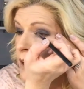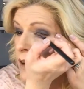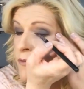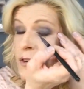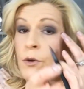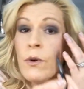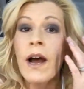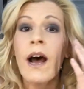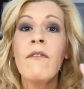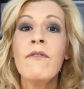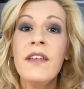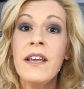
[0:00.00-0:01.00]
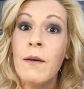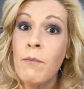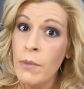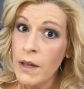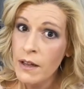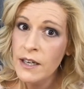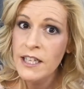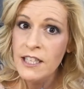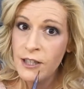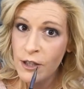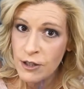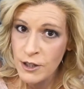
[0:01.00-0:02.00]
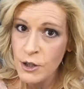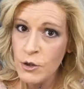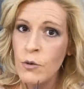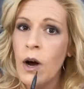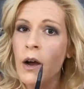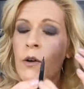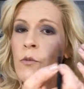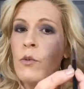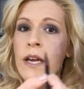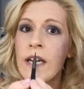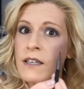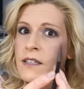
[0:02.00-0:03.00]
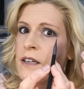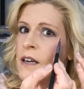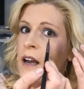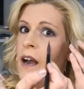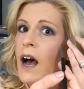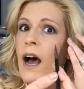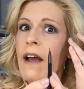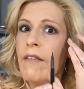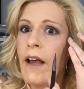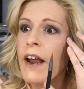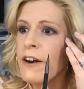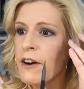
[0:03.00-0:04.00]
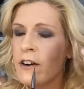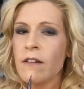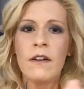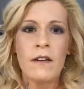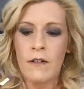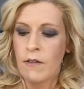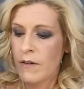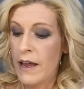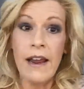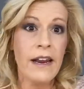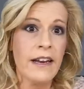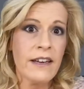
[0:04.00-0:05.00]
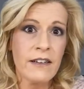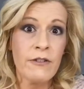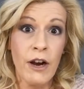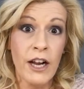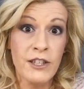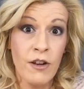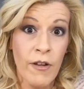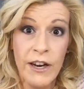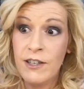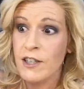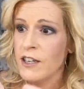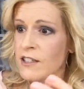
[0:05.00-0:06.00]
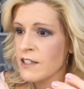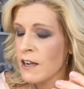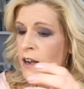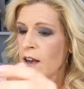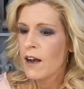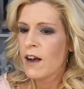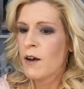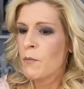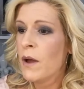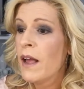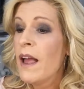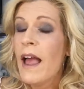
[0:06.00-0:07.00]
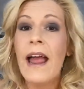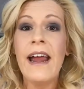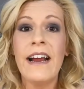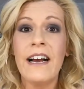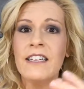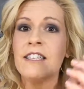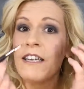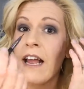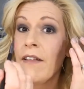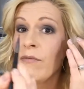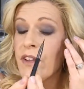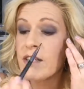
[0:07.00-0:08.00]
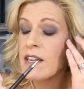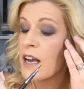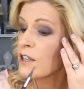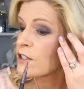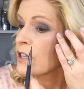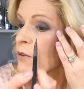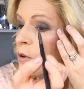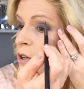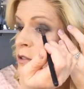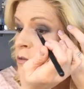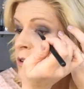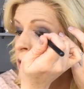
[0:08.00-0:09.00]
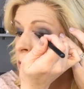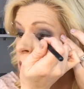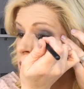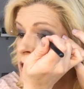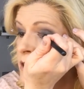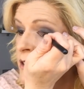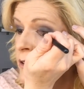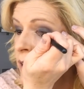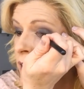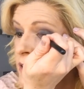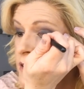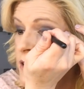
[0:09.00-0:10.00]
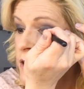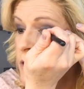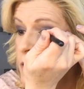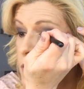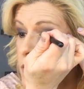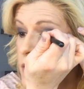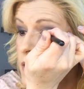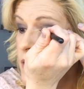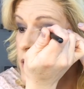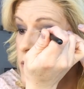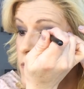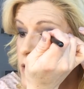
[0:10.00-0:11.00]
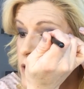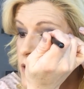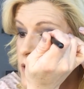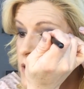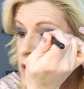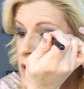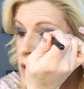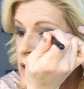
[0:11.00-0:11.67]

if you have the ability to do a winged eyeliner, congratulations. And this actually works really well to do that. So I'm just